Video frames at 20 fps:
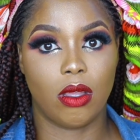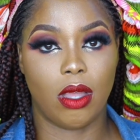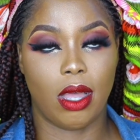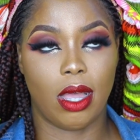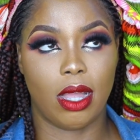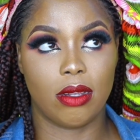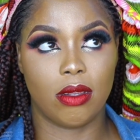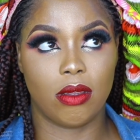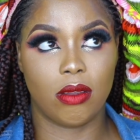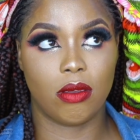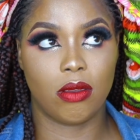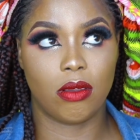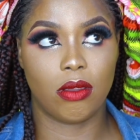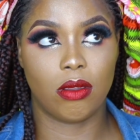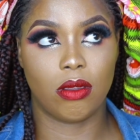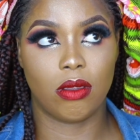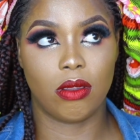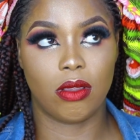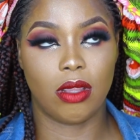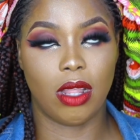and
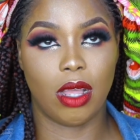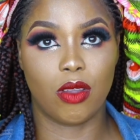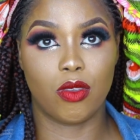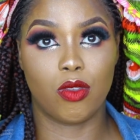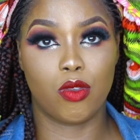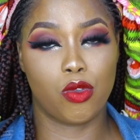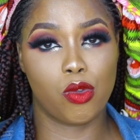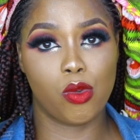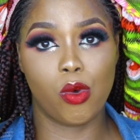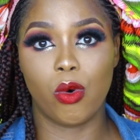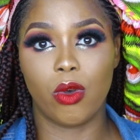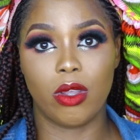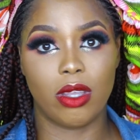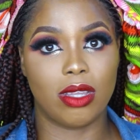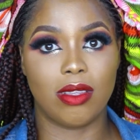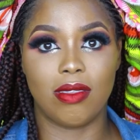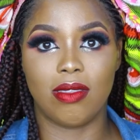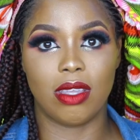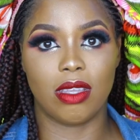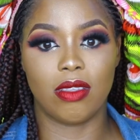that was 2 whole years.